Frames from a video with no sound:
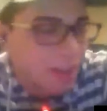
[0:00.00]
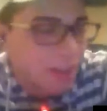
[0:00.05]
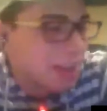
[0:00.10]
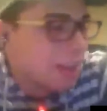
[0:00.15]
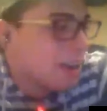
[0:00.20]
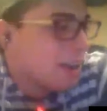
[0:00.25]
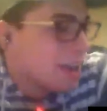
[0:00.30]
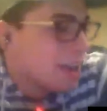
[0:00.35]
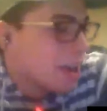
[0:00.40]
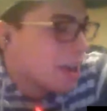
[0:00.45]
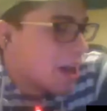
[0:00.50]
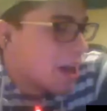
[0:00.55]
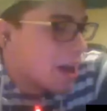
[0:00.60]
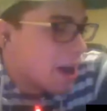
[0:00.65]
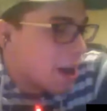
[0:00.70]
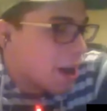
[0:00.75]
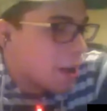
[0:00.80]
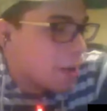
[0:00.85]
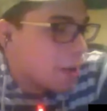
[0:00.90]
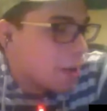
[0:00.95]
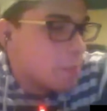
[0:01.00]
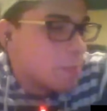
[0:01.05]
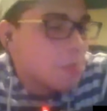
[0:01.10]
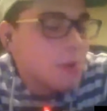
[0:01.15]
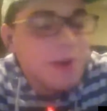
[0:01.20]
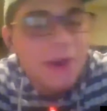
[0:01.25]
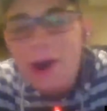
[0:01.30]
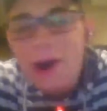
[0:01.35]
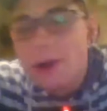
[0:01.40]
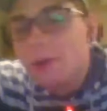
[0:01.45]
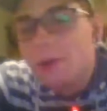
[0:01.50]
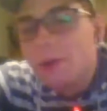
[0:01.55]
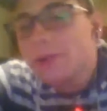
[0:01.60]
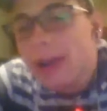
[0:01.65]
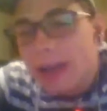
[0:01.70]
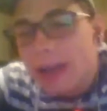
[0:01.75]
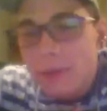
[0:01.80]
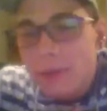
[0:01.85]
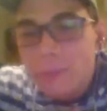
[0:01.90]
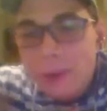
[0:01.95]
it. But no, like
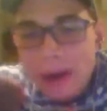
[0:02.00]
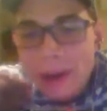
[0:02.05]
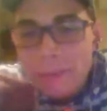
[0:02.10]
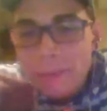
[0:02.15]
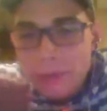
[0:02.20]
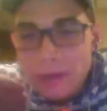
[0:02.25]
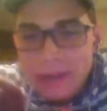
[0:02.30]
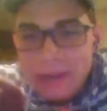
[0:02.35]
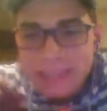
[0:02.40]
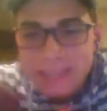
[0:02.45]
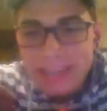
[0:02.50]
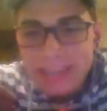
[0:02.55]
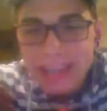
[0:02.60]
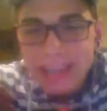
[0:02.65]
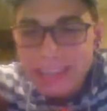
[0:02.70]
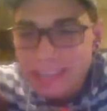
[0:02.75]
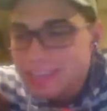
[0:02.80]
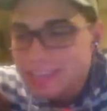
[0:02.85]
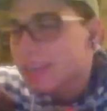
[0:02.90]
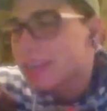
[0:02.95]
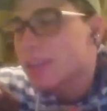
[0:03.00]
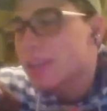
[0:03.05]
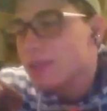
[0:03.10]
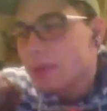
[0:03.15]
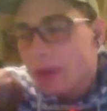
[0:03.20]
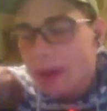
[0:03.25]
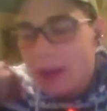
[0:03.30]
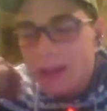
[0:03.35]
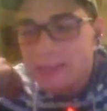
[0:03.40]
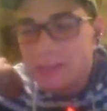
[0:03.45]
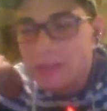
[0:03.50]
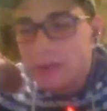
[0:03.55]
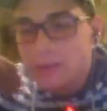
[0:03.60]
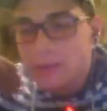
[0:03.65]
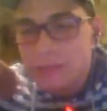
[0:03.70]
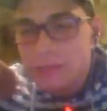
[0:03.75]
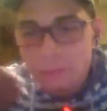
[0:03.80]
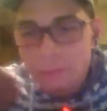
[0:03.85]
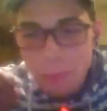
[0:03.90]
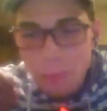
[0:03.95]
what I'm trying to say is, you guys are
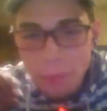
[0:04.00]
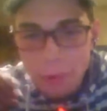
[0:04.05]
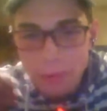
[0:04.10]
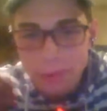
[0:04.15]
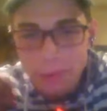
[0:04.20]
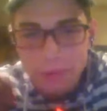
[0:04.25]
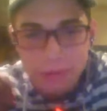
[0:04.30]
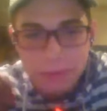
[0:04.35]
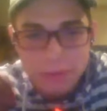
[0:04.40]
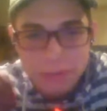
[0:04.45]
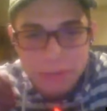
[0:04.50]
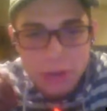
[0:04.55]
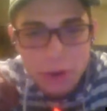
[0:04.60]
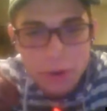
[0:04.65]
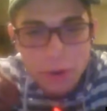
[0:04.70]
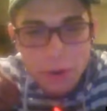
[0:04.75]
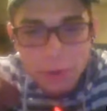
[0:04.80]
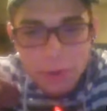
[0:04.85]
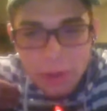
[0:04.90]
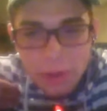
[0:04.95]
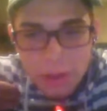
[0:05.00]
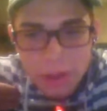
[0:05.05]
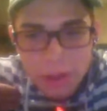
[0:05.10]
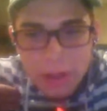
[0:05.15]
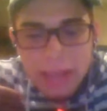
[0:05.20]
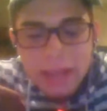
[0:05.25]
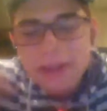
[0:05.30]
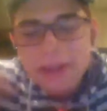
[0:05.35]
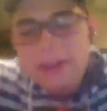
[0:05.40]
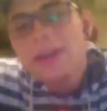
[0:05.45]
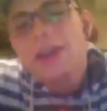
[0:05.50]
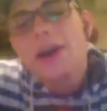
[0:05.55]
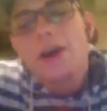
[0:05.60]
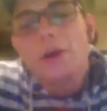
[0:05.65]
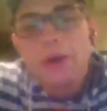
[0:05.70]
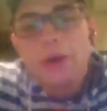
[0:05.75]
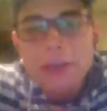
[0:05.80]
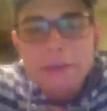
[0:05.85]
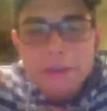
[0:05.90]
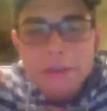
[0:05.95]
spoiled. So no,
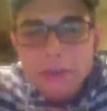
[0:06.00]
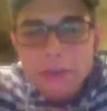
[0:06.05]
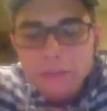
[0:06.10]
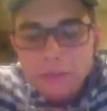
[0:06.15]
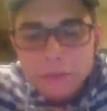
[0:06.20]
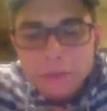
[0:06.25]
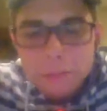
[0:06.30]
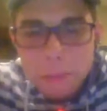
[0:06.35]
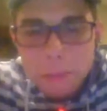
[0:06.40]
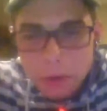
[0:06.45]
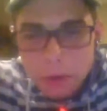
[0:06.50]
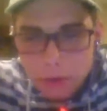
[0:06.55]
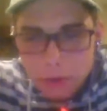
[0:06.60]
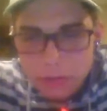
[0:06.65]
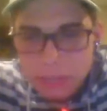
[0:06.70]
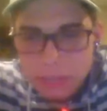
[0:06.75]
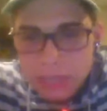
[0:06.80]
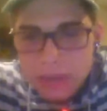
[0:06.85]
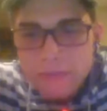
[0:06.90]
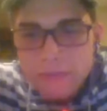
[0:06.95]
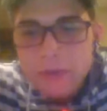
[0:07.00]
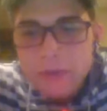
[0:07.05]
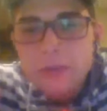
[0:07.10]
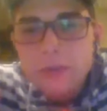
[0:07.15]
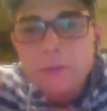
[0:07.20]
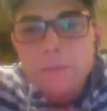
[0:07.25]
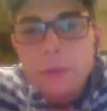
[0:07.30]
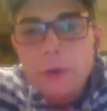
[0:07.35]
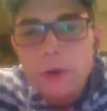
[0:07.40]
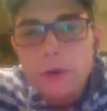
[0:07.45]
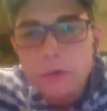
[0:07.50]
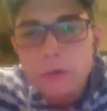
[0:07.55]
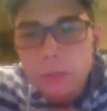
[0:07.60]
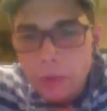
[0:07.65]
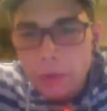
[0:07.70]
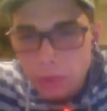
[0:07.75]
even if Spurs won the